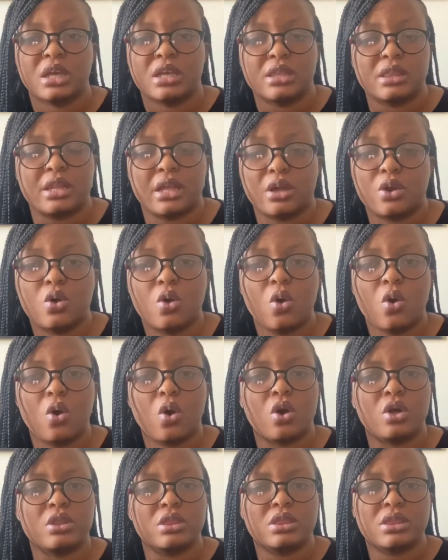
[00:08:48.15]
they go
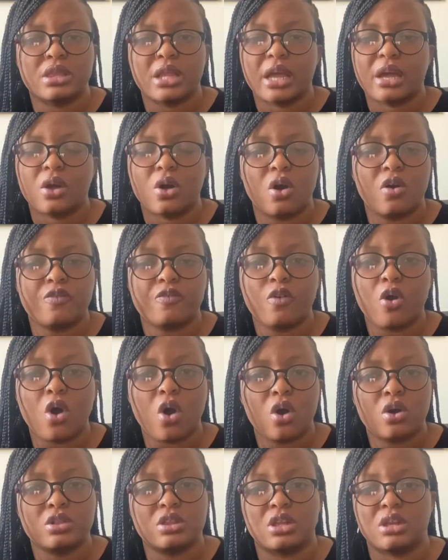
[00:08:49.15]
on, take off
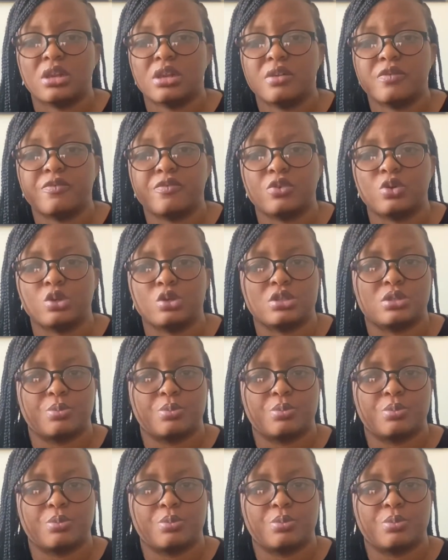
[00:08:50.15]
all the lymph nodes.